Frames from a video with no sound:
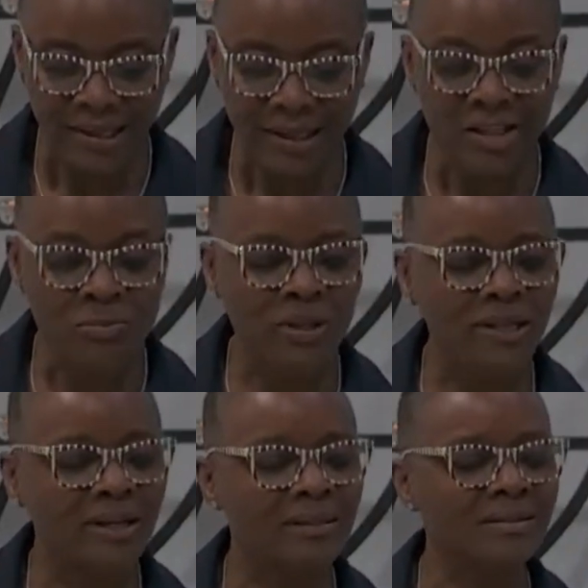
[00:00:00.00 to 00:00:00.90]
It is
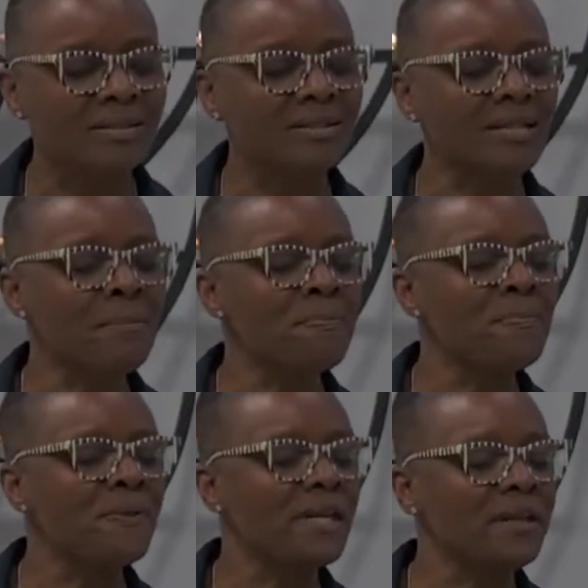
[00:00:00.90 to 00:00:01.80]
because
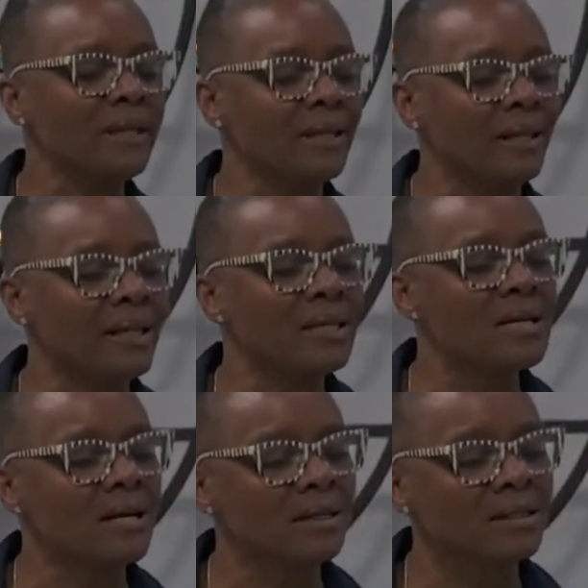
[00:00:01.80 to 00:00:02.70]
something in
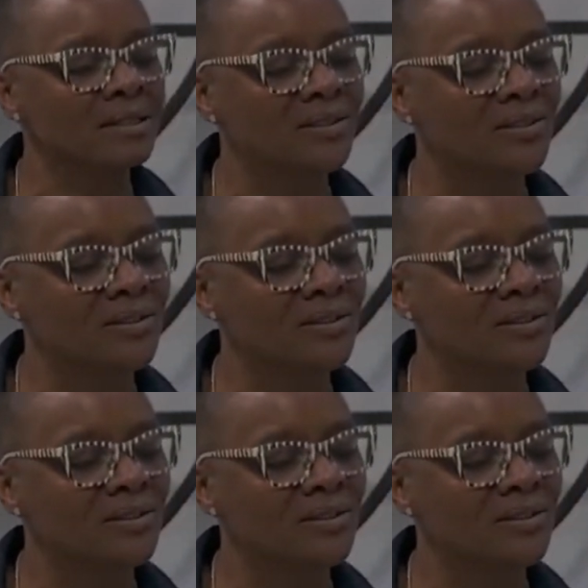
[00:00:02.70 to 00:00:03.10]
us